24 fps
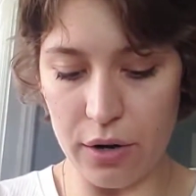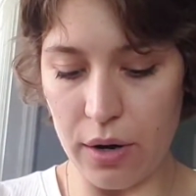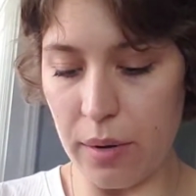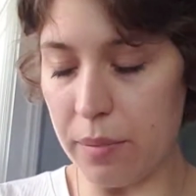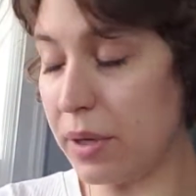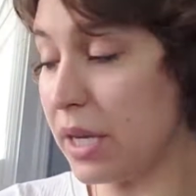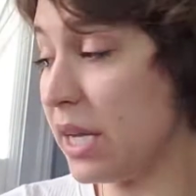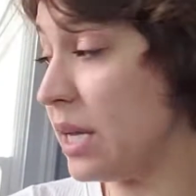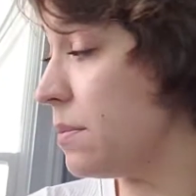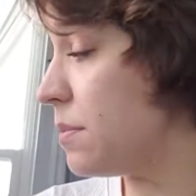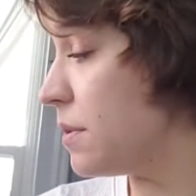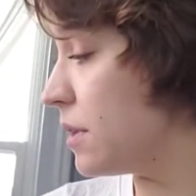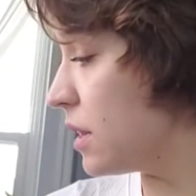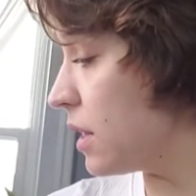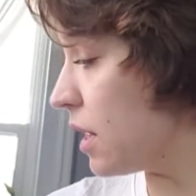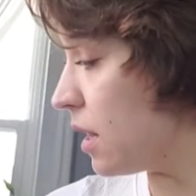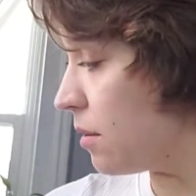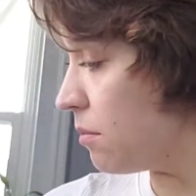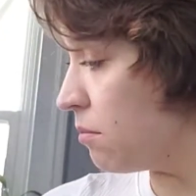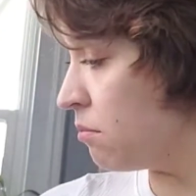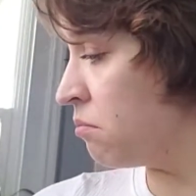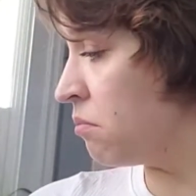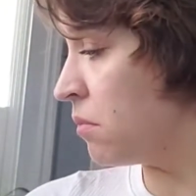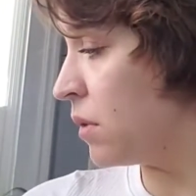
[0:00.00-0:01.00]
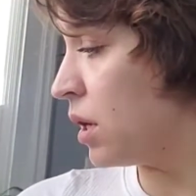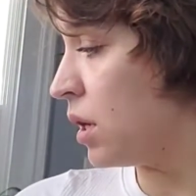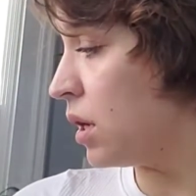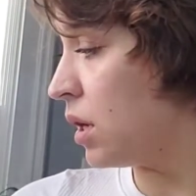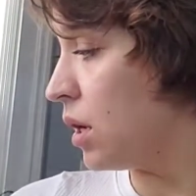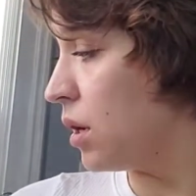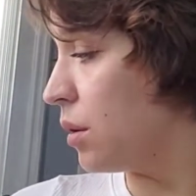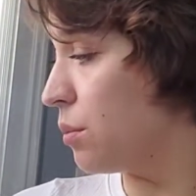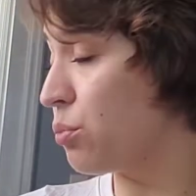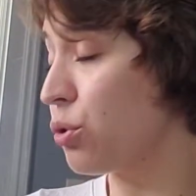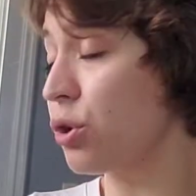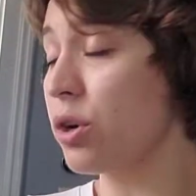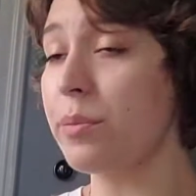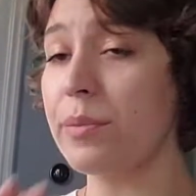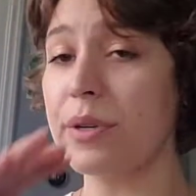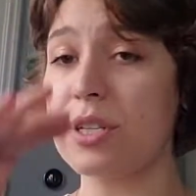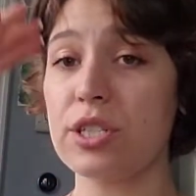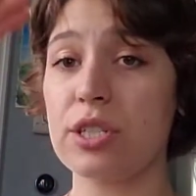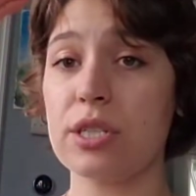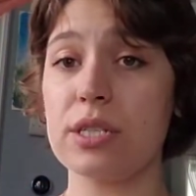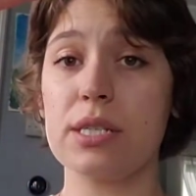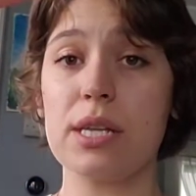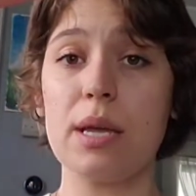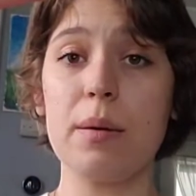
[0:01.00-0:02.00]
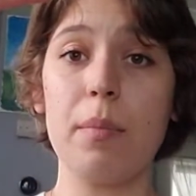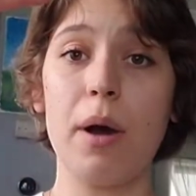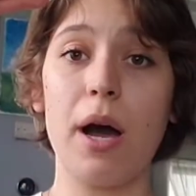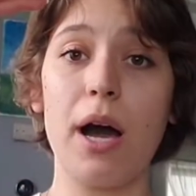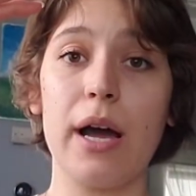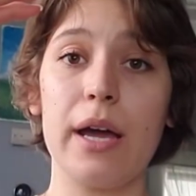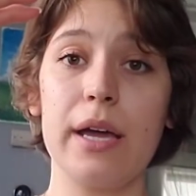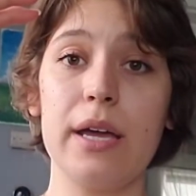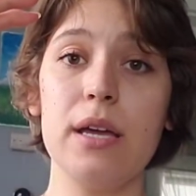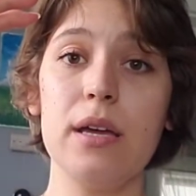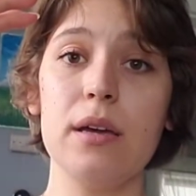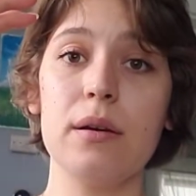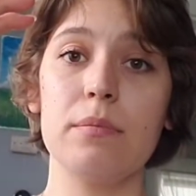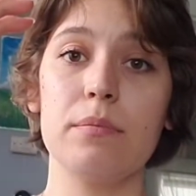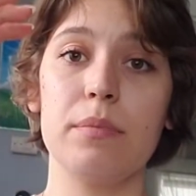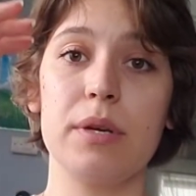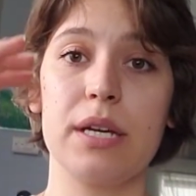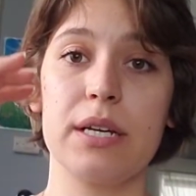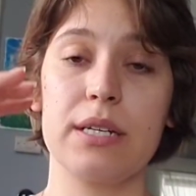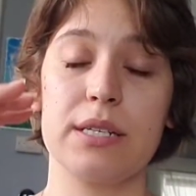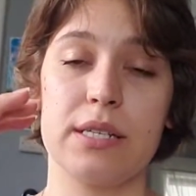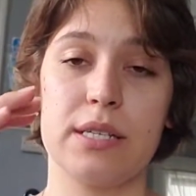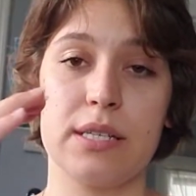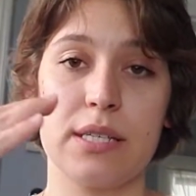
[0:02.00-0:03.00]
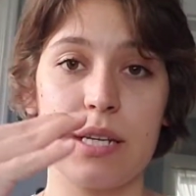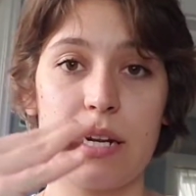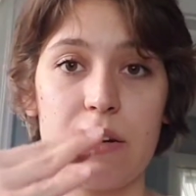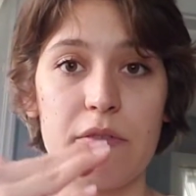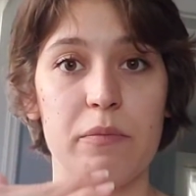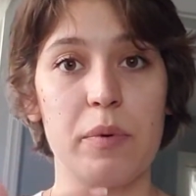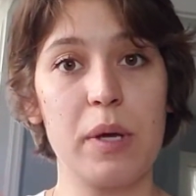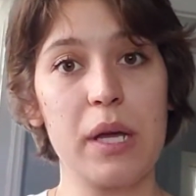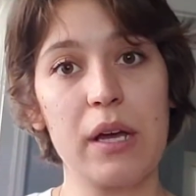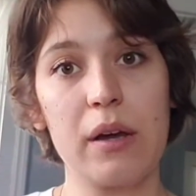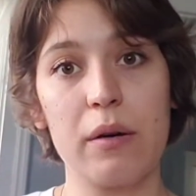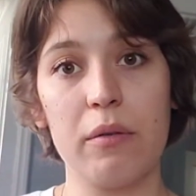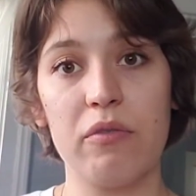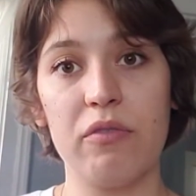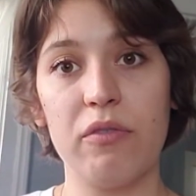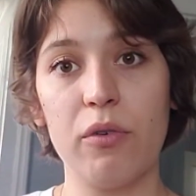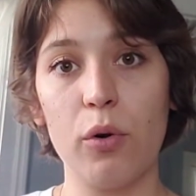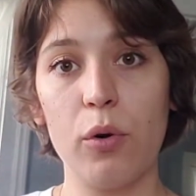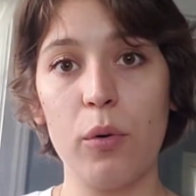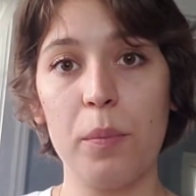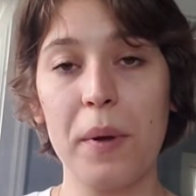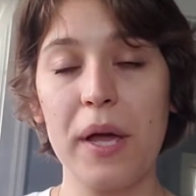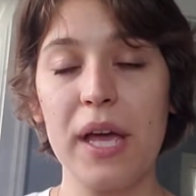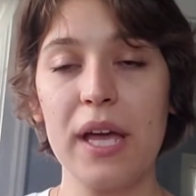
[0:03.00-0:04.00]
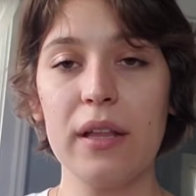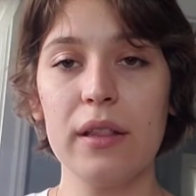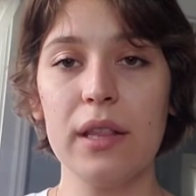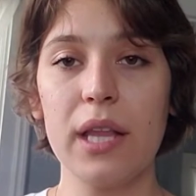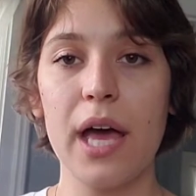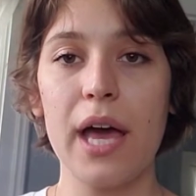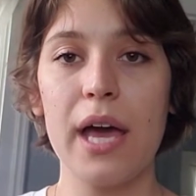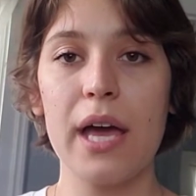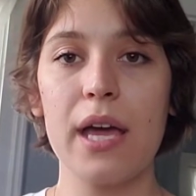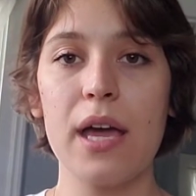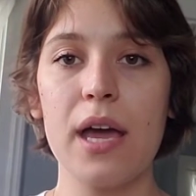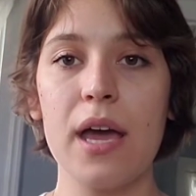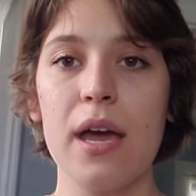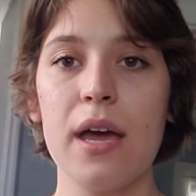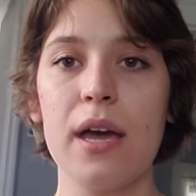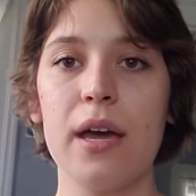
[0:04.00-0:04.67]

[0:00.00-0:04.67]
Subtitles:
I'm keeping them pretty much the same height because instead of being a full pant leg,